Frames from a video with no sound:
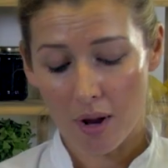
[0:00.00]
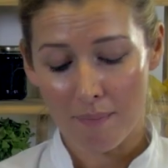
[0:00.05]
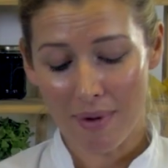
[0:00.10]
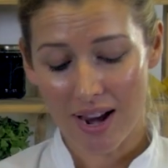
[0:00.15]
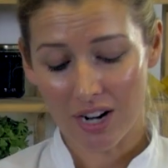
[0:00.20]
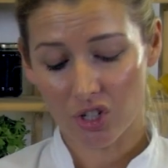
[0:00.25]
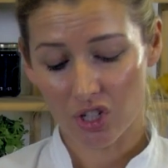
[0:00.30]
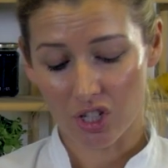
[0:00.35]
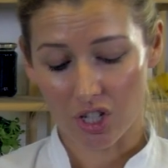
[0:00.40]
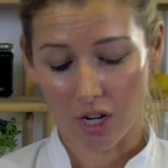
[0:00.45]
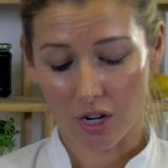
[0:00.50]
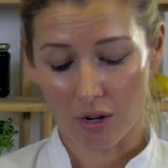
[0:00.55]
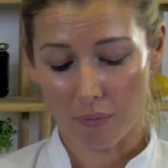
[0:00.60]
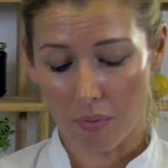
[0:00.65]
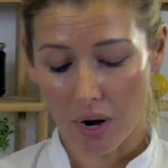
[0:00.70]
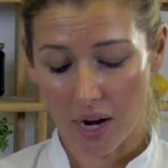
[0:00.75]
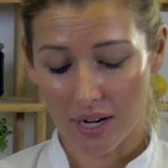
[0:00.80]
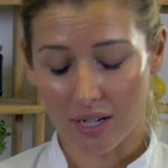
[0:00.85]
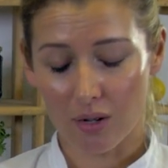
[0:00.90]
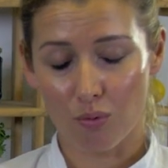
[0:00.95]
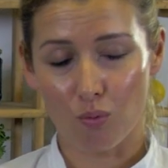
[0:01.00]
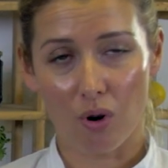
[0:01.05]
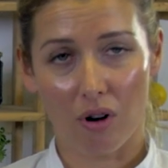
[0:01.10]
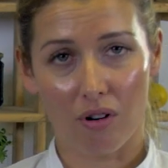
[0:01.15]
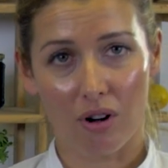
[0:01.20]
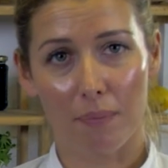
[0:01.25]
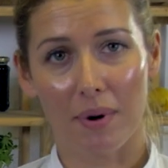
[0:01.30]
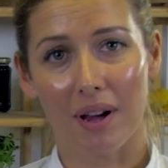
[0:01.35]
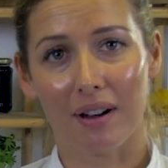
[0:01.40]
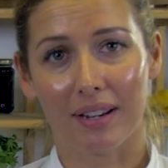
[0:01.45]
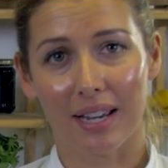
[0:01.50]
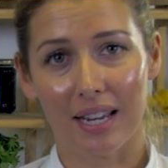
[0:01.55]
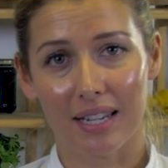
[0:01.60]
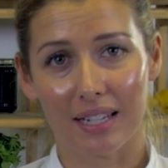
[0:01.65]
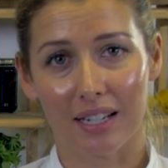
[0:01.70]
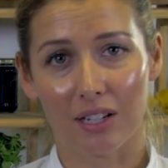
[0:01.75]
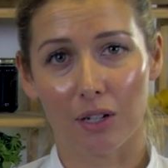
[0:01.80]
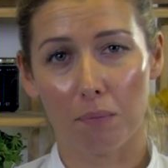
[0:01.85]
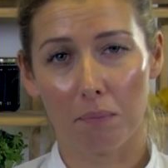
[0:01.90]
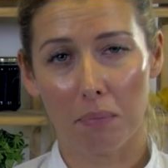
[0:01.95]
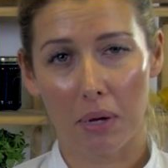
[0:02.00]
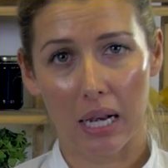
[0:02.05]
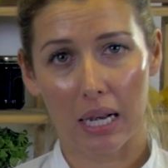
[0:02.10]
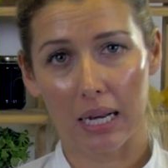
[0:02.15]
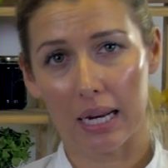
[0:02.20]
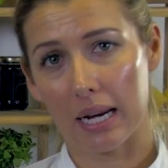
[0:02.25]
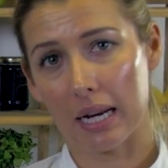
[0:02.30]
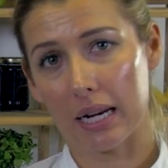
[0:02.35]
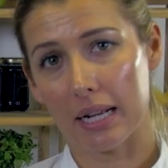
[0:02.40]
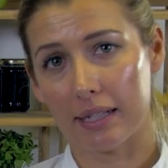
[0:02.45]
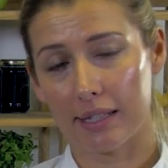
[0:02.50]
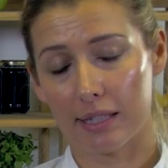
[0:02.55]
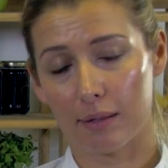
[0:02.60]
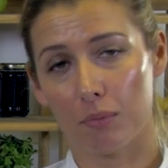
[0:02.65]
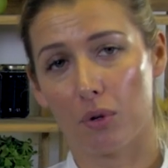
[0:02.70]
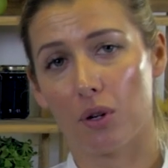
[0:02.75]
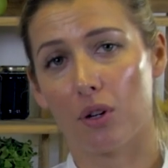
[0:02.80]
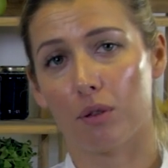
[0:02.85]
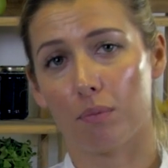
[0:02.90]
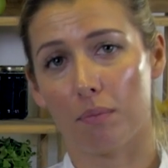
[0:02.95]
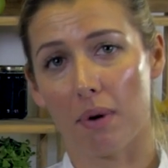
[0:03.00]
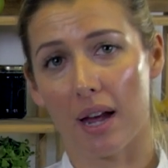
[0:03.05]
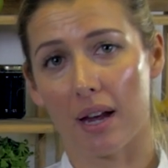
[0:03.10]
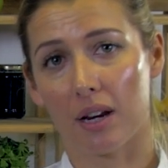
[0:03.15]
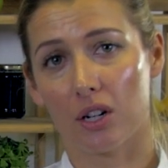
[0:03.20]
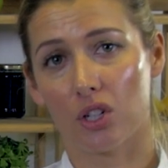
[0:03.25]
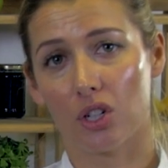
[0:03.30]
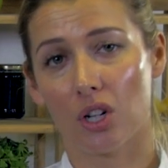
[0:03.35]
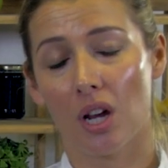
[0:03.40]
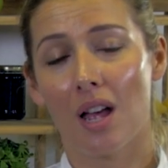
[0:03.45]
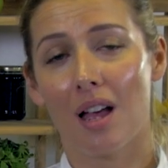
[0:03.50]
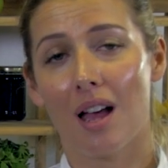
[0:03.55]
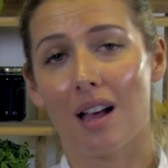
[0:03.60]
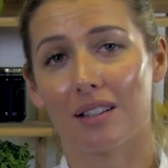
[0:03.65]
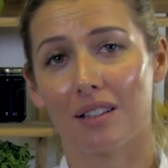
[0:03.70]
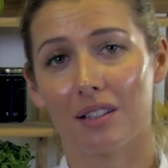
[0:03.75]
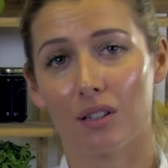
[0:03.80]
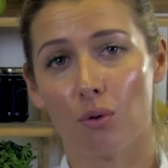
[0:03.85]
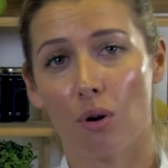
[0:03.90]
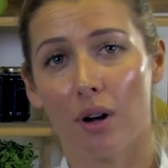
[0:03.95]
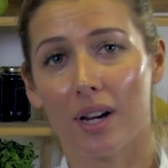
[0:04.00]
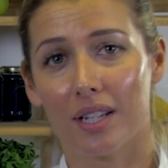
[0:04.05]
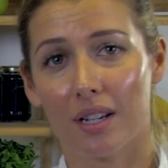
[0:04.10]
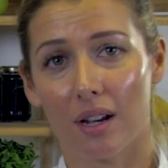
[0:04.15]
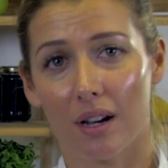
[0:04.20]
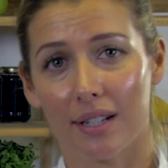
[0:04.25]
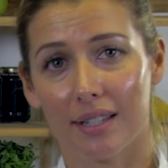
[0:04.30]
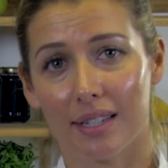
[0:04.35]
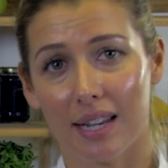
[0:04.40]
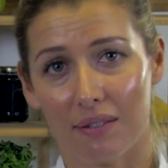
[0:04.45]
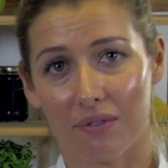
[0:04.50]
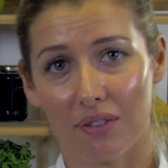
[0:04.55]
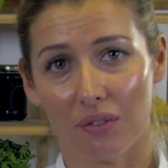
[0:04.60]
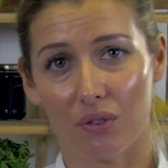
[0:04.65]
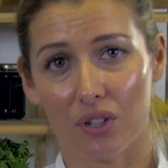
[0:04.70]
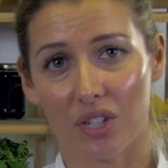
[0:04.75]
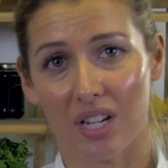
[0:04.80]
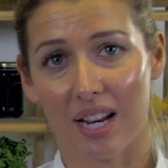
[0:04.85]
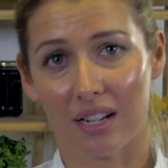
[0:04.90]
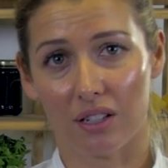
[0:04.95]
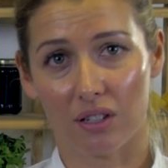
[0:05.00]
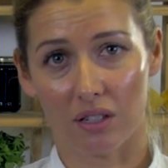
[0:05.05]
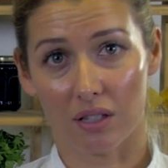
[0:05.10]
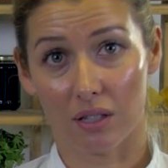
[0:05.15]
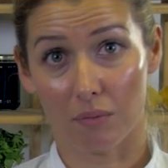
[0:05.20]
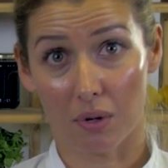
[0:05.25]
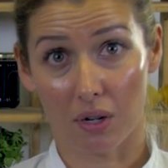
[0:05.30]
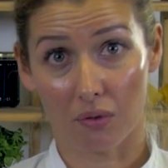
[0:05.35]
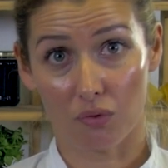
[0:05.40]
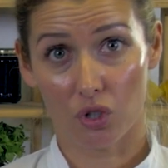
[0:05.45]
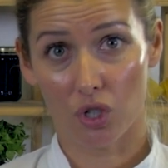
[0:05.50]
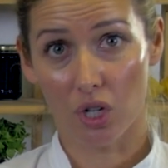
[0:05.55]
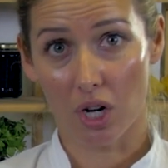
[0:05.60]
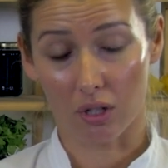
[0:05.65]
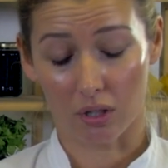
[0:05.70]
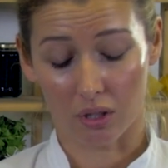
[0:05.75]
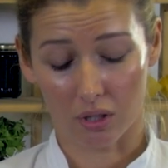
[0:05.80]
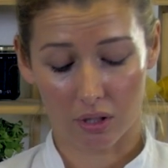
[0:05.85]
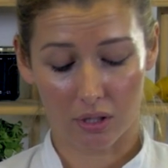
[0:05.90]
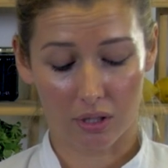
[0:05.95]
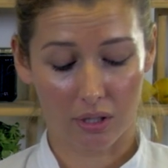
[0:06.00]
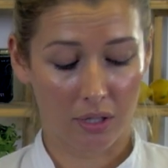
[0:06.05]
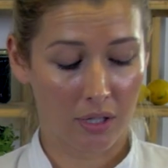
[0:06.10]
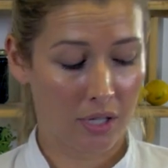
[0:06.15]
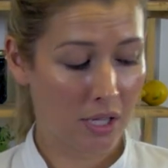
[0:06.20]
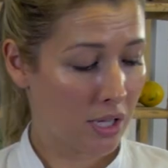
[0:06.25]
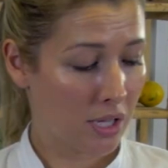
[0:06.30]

I mashed them, I didn't worry about getting completely smooth mash, as it's quite nice to have different textures and a bit of chunks.